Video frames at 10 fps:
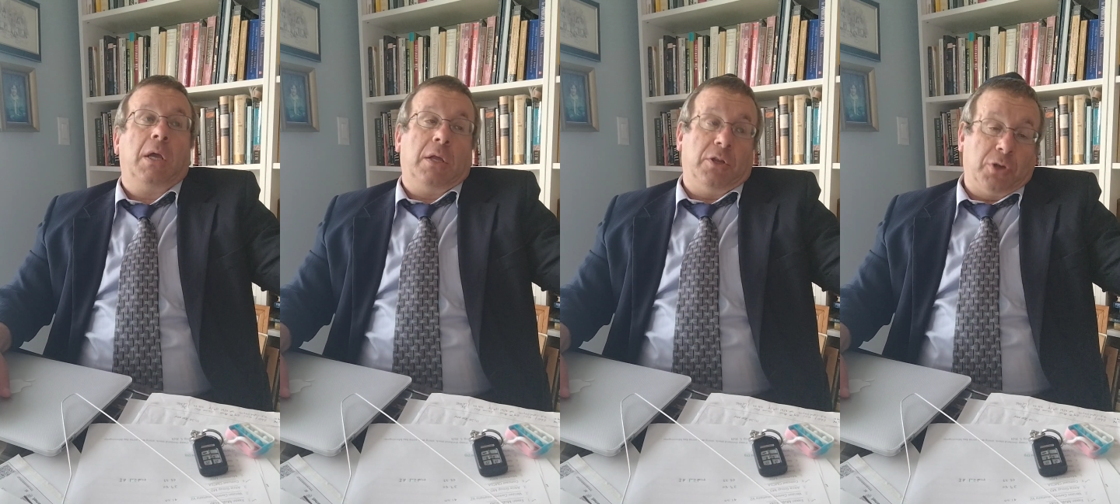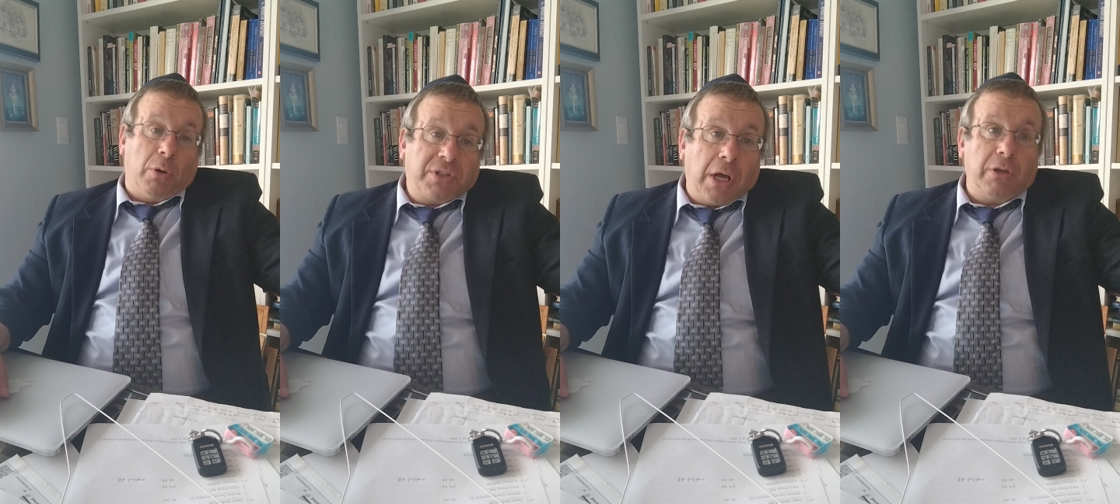The Torah
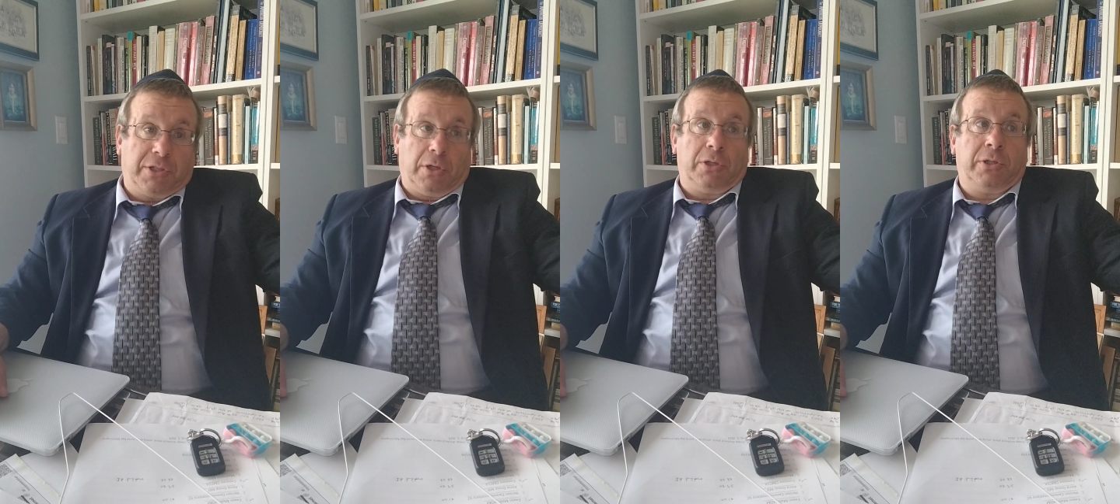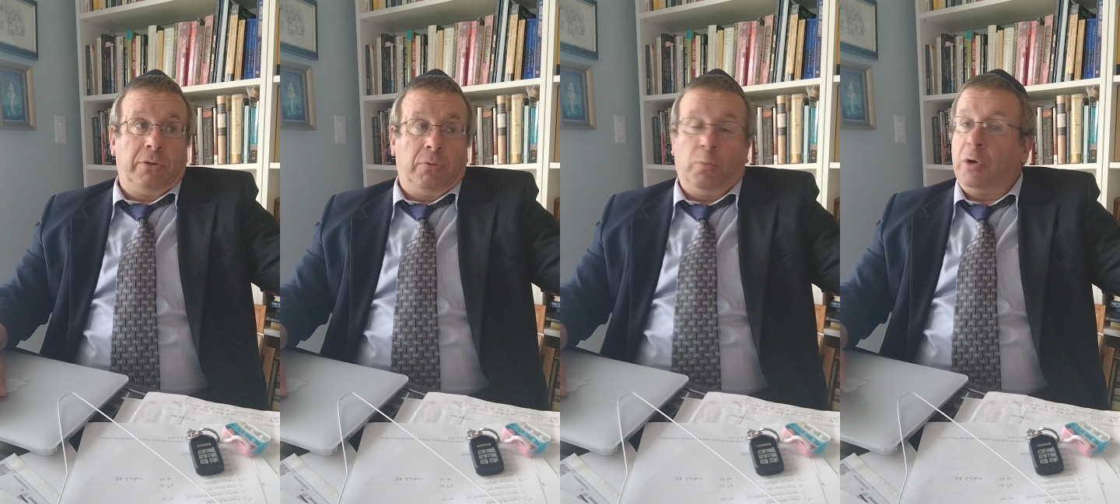tells us,
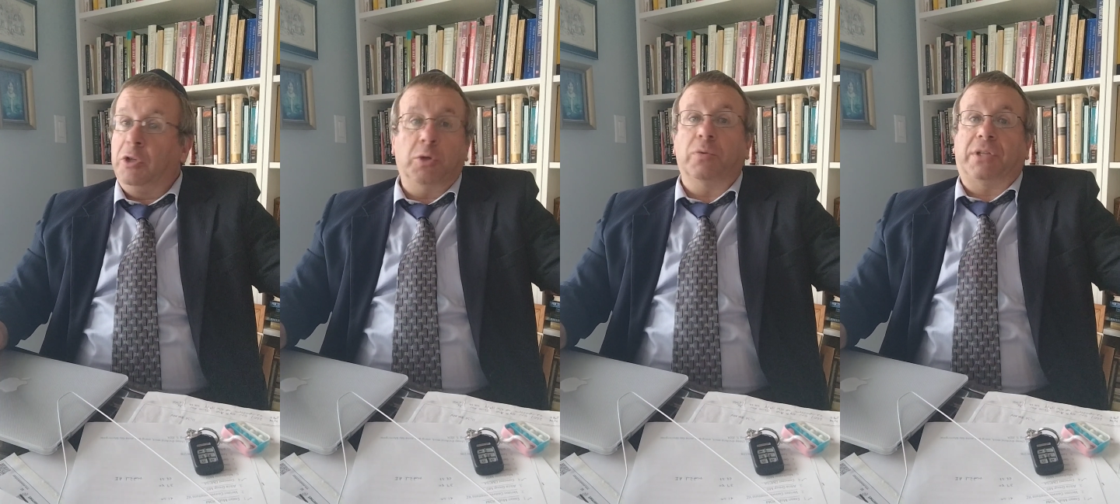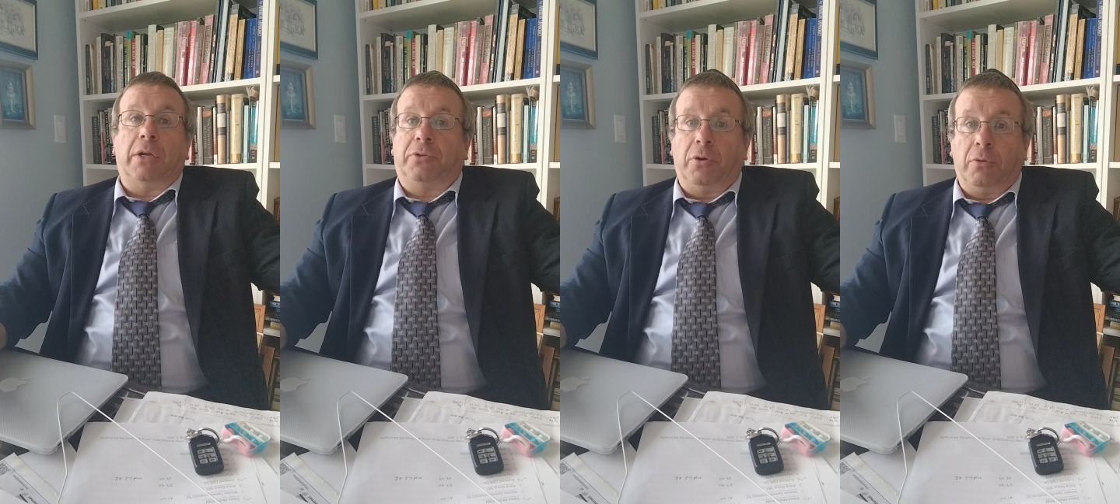what do you do with
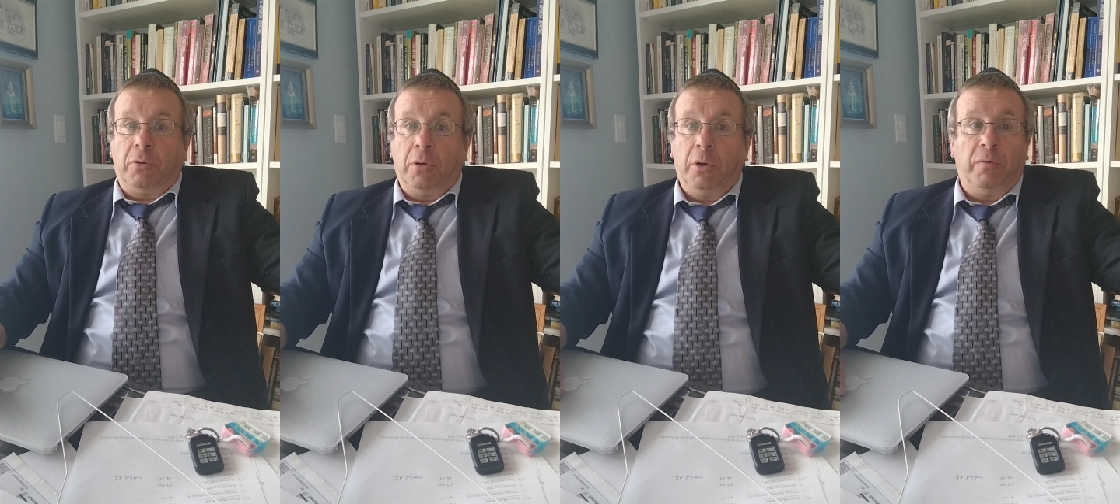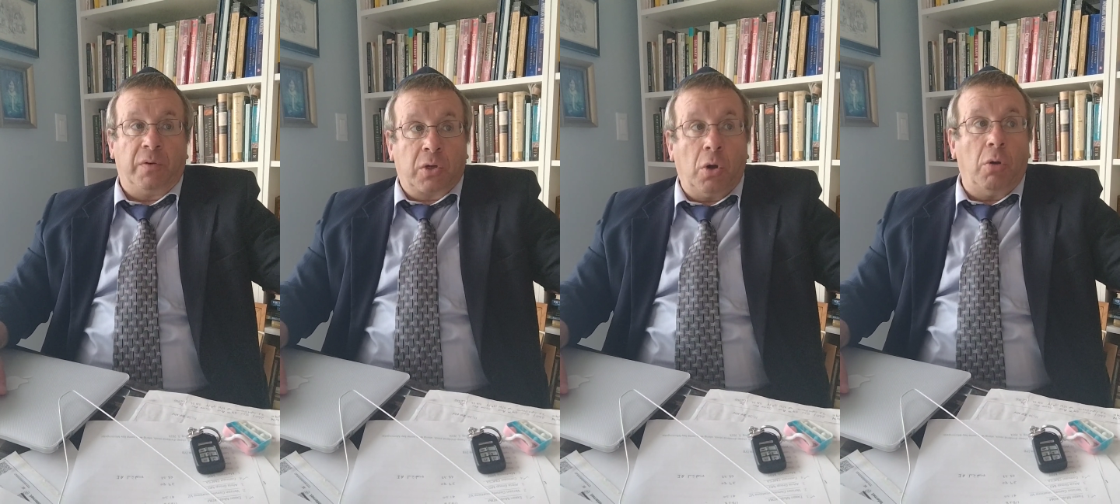that Torah?
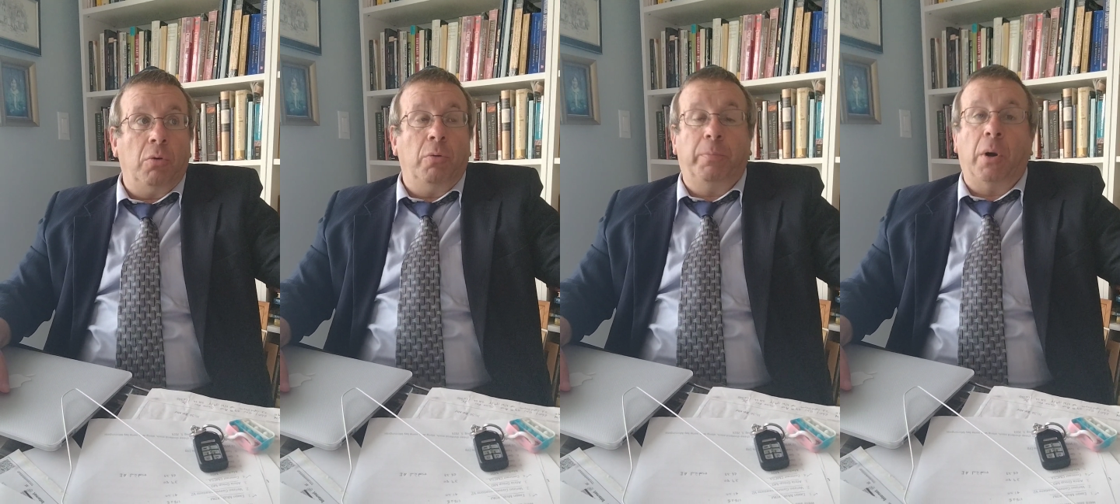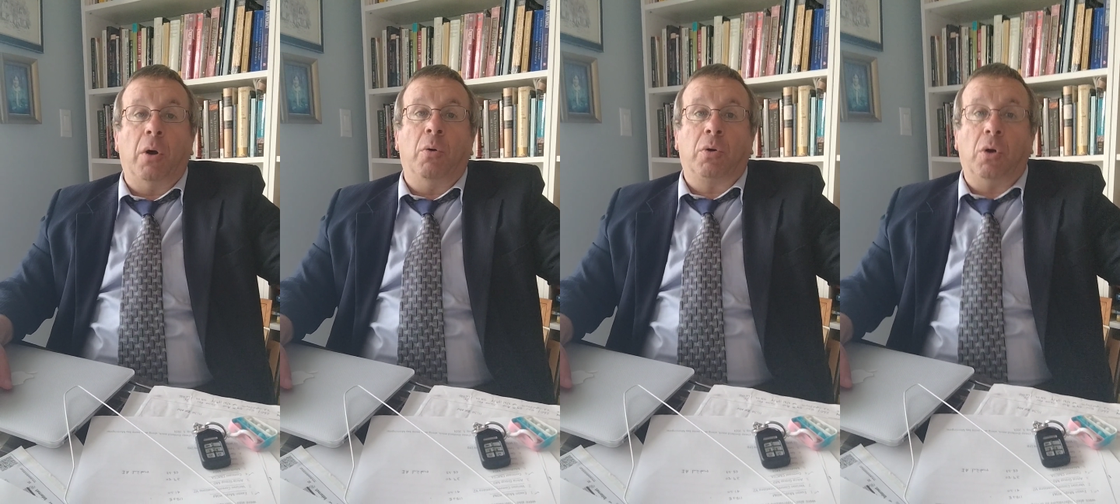V'koro
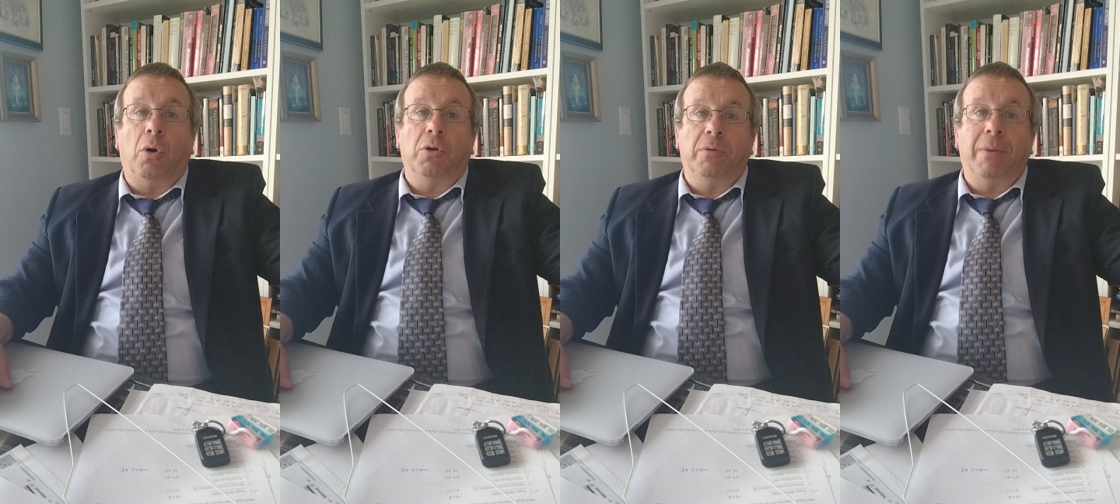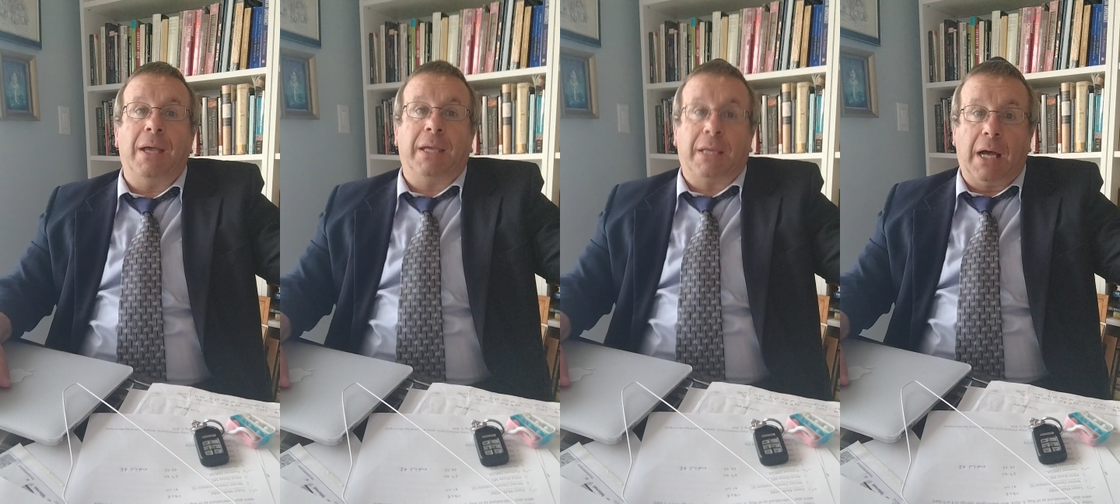bo kol
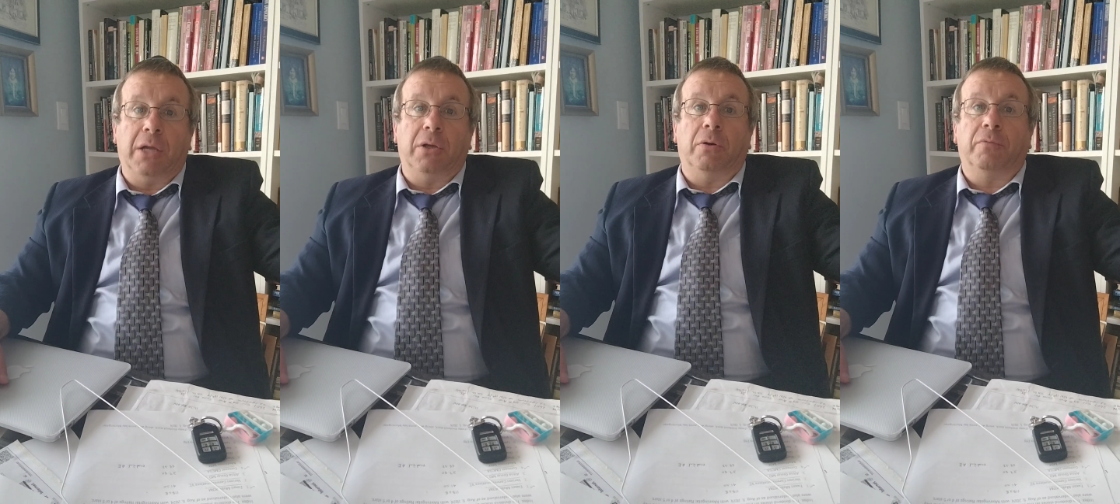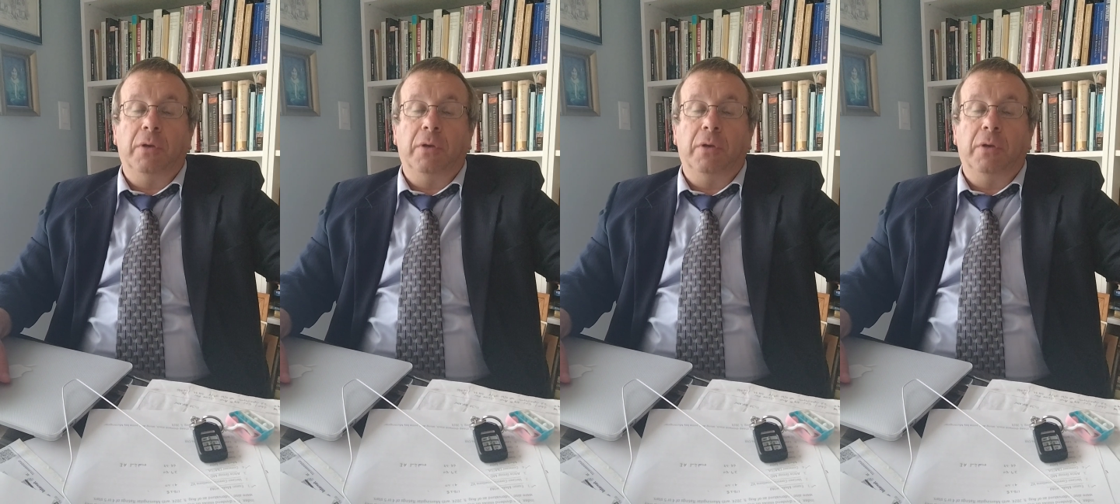yemei chayav.